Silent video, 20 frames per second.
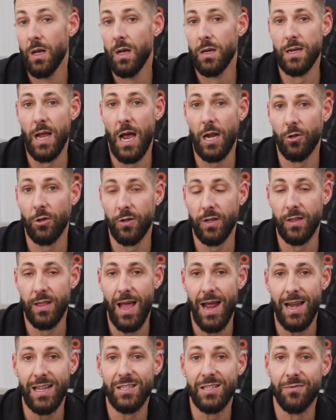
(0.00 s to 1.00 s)
Not only
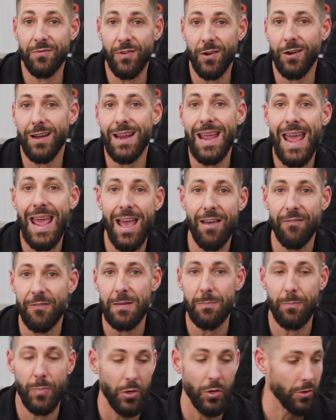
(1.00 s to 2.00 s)
that, it's very
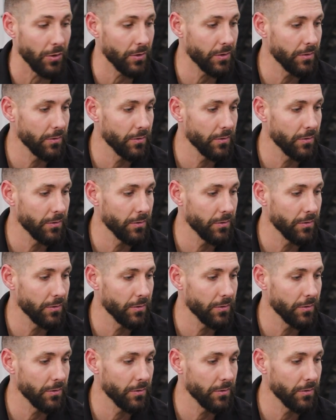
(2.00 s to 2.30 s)
heavy built.